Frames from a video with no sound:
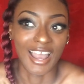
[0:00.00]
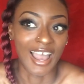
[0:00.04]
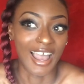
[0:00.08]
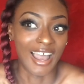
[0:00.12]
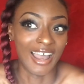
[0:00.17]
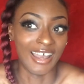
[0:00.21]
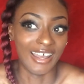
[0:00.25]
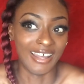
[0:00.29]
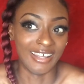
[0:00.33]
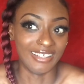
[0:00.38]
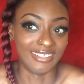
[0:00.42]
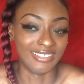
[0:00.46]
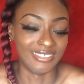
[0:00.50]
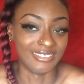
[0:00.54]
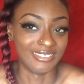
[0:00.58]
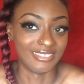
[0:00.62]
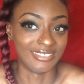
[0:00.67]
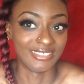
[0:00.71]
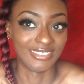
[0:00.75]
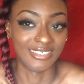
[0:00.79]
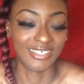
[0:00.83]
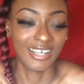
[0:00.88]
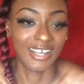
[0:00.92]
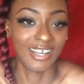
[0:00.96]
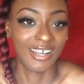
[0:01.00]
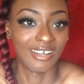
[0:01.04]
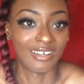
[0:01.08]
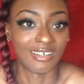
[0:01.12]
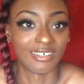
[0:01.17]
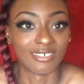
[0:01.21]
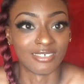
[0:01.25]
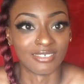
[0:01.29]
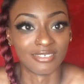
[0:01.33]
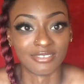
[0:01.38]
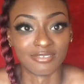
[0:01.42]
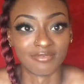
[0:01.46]
And
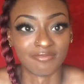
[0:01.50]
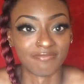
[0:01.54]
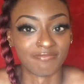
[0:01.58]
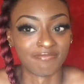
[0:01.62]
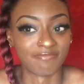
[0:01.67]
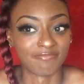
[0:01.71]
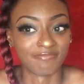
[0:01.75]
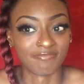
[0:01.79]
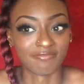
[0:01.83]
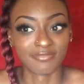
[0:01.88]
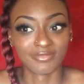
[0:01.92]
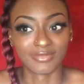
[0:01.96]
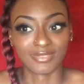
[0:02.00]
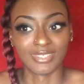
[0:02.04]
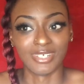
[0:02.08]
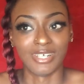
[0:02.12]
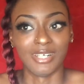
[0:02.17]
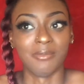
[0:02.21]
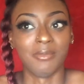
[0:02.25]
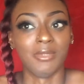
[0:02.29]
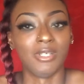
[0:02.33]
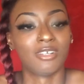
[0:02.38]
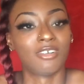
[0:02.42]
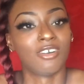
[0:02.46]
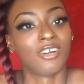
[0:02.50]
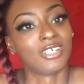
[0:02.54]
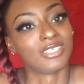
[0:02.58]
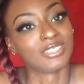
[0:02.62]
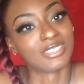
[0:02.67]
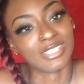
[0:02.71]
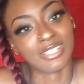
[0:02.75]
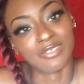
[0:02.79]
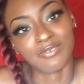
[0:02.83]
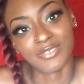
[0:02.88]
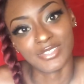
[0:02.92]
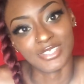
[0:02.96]
yeah, I mean, cost
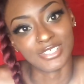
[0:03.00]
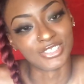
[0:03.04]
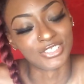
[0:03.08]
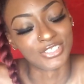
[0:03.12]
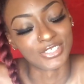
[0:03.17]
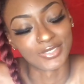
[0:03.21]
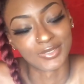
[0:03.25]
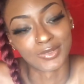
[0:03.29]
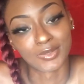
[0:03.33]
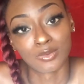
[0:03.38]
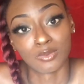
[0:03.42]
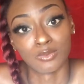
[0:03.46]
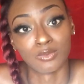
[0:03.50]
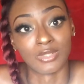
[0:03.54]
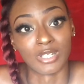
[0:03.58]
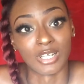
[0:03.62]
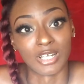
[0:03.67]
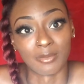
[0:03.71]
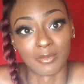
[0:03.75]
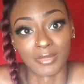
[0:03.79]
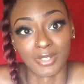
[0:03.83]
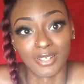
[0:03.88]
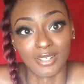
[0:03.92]
of living is just too damn